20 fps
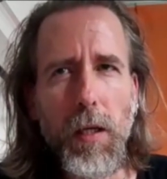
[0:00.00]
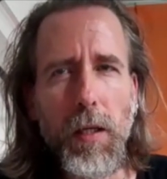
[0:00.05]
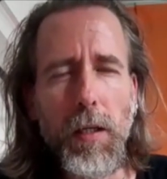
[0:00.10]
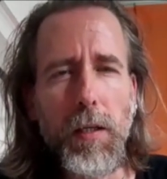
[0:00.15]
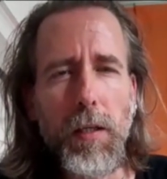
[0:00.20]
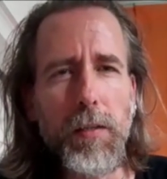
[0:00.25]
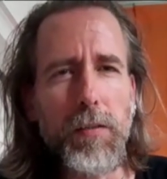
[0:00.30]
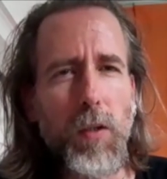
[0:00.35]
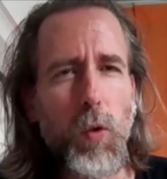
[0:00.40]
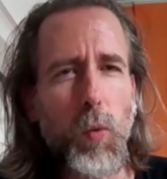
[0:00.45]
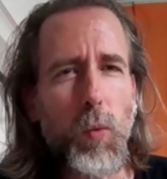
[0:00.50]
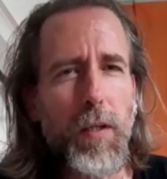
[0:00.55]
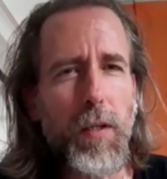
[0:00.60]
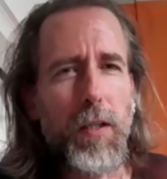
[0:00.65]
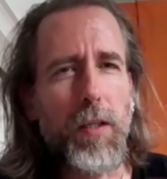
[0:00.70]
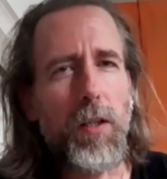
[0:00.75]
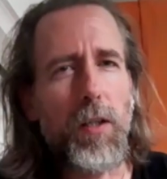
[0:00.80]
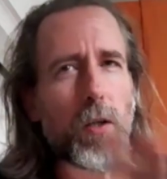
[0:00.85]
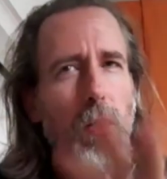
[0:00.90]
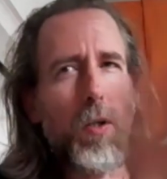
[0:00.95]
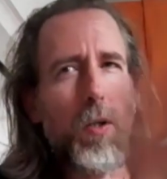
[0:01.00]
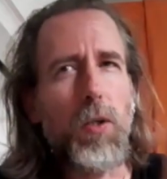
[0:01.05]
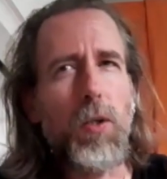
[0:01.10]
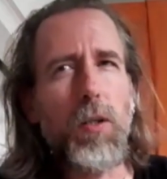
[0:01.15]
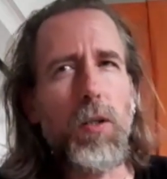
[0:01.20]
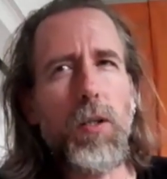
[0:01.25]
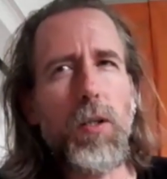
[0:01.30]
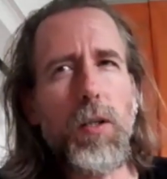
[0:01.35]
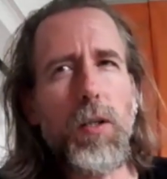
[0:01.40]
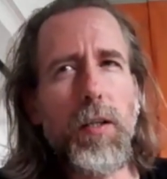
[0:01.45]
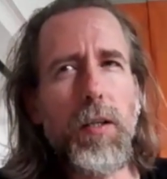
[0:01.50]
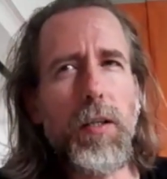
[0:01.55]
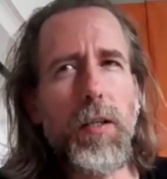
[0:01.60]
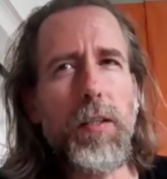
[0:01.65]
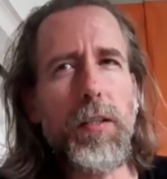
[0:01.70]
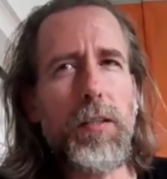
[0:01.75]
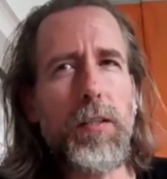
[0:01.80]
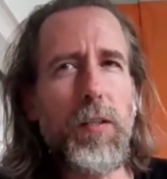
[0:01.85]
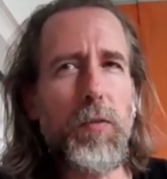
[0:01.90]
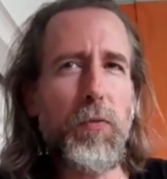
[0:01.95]
So we are all
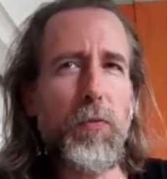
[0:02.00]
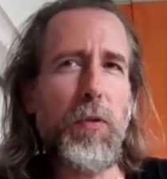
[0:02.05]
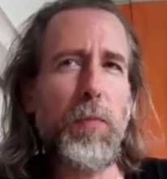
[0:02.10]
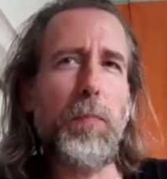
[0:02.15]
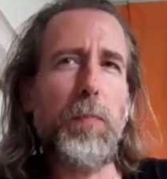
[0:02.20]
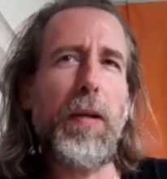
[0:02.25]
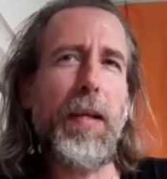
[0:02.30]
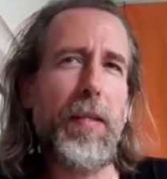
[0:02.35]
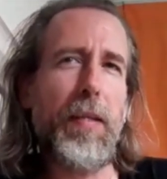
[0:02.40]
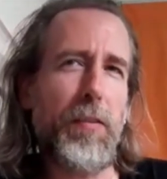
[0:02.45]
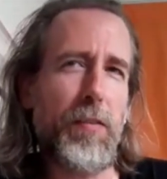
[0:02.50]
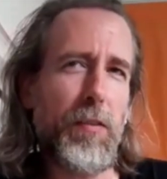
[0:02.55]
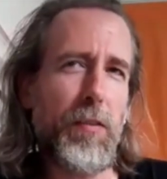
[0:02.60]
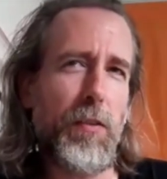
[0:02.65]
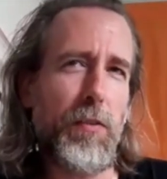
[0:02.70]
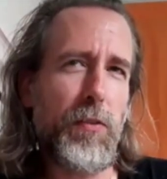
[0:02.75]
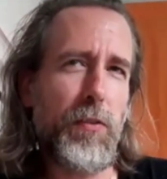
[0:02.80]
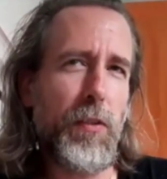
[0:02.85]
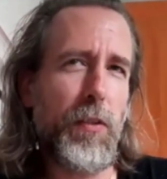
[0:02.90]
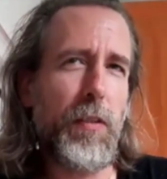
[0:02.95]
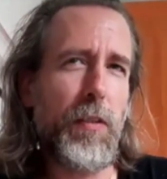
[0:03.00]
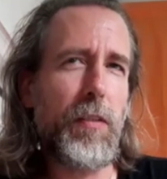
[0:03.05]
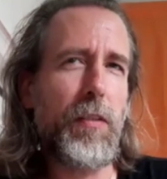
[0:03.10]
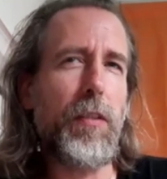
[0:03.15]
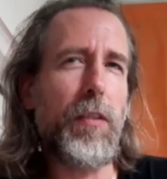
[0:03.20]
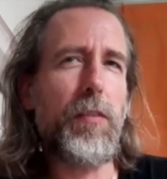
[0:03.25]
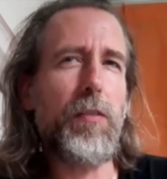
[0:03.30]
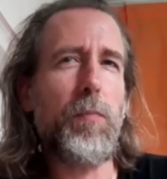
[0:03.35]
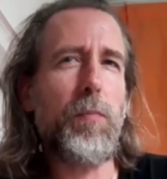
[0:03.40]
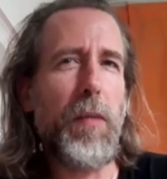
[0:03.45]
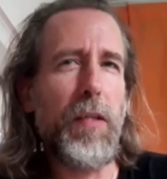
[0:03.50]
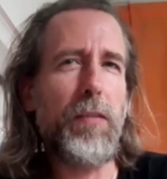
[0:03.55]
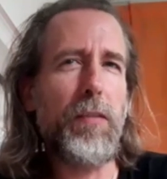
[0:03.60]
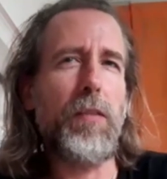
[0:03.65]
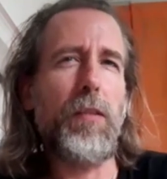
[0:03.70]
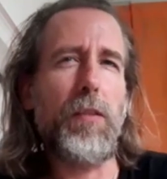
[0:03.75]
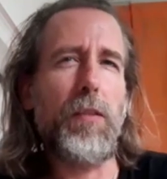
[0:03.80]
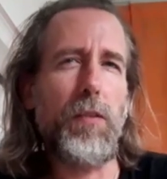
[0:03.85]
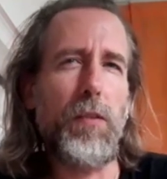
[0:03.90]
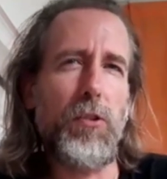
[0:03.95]
in a different place concerning these
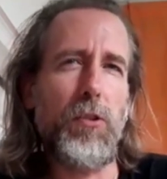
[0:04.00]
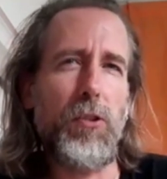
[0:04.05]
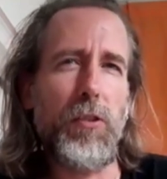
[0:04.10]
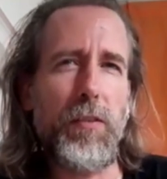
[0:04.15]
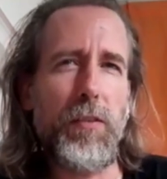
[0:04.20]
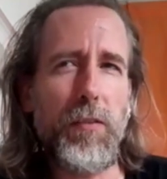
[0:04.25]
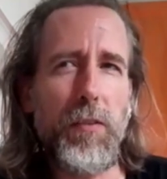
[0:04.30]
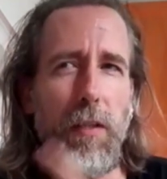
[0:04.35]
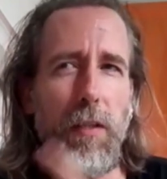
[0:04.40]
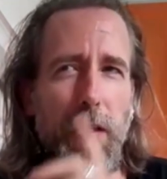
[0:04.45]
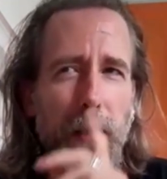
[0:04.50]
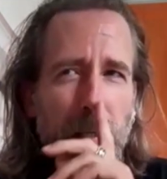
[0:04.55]
basic conditions.